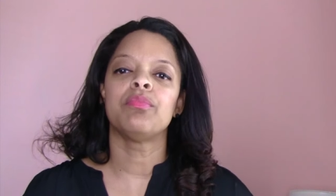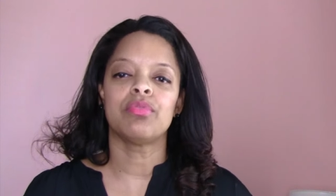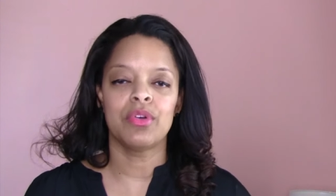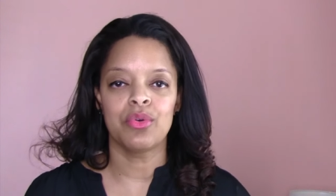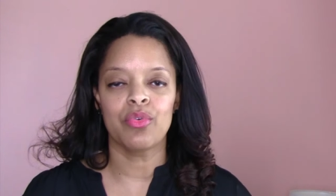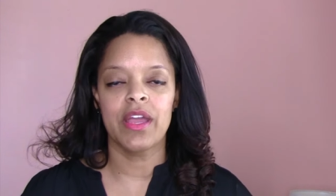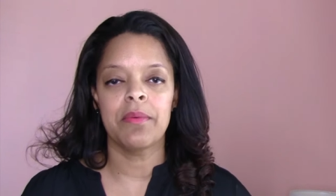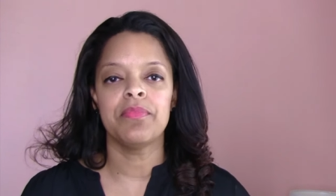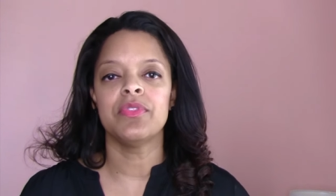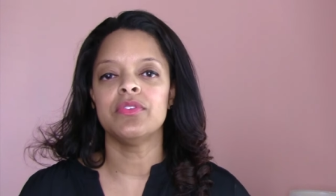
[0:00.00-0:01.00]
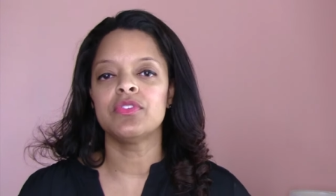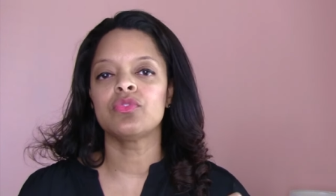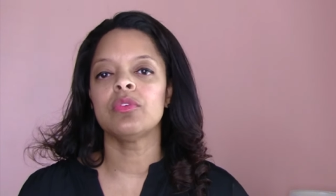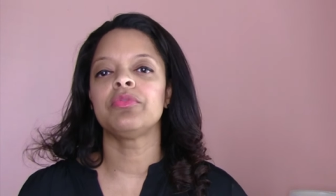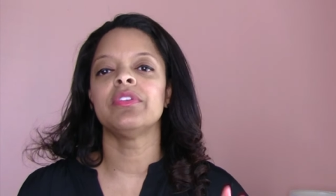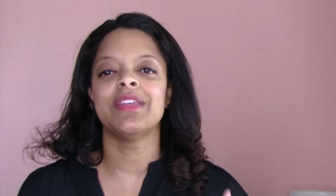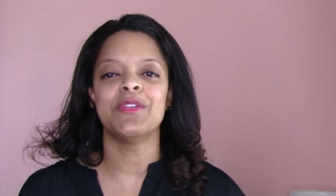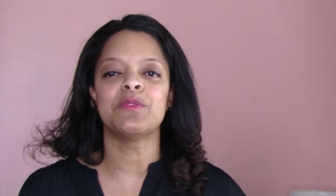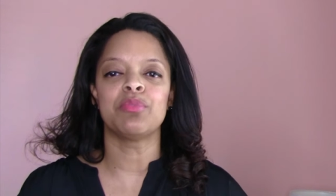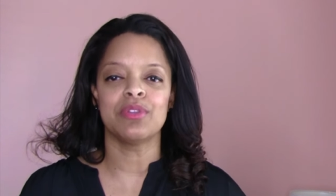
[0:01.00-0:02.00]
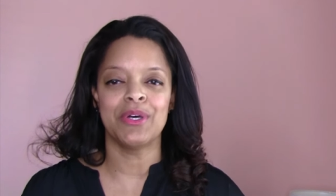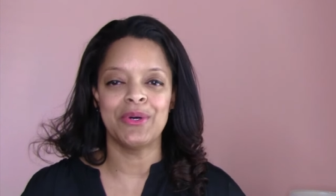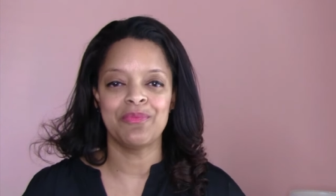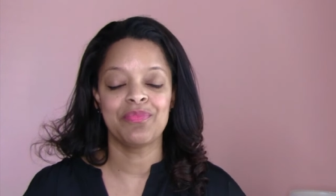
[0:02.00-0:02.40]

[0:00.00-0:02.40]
program. The description is below.